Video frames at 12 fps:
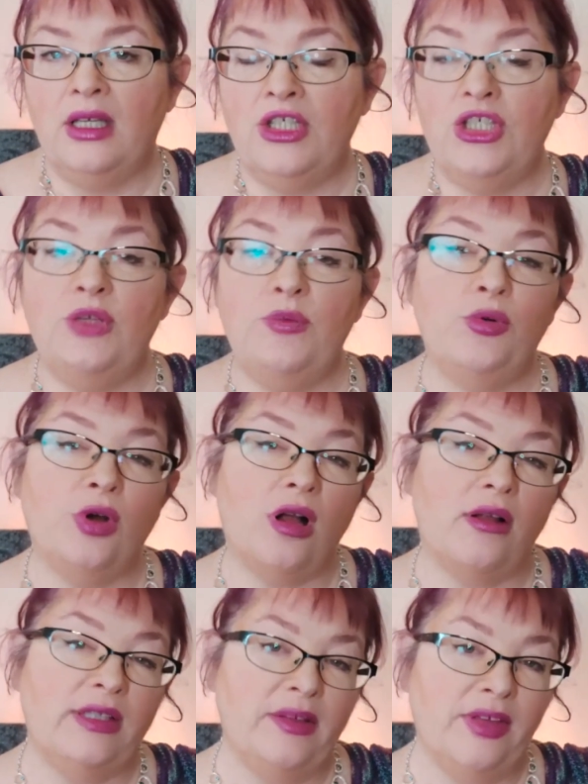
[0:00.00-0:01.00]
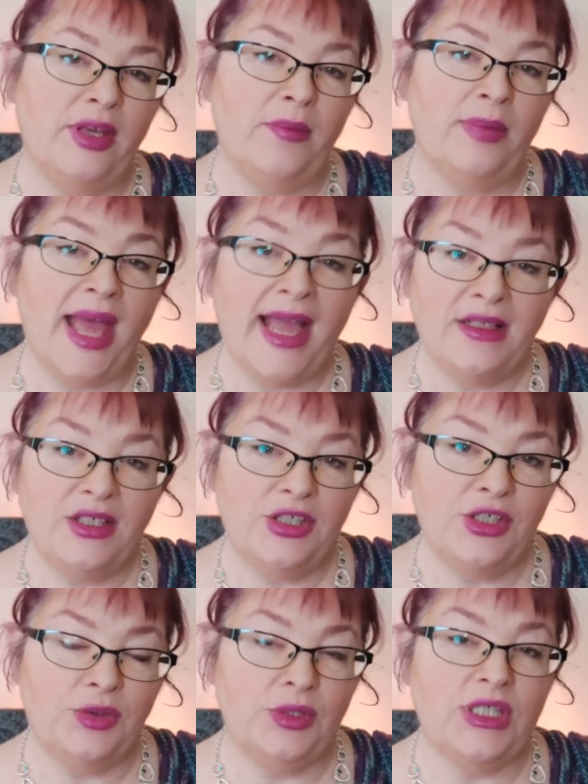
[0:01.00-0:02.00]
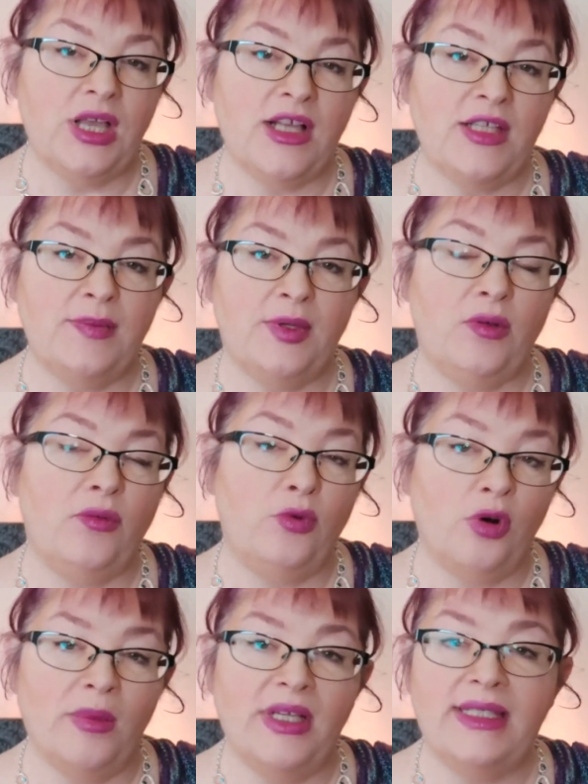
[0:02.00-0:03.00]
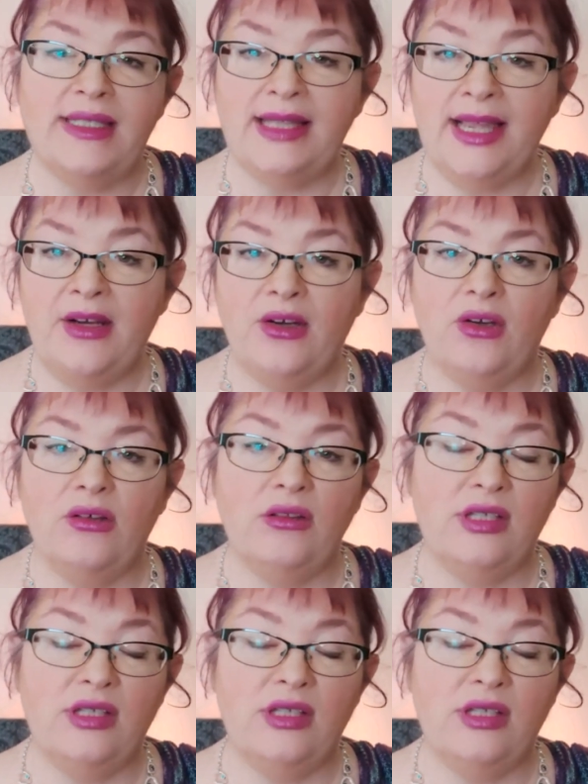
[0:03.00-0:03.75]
She brought Olivia back to Children's Hospital 4 months later,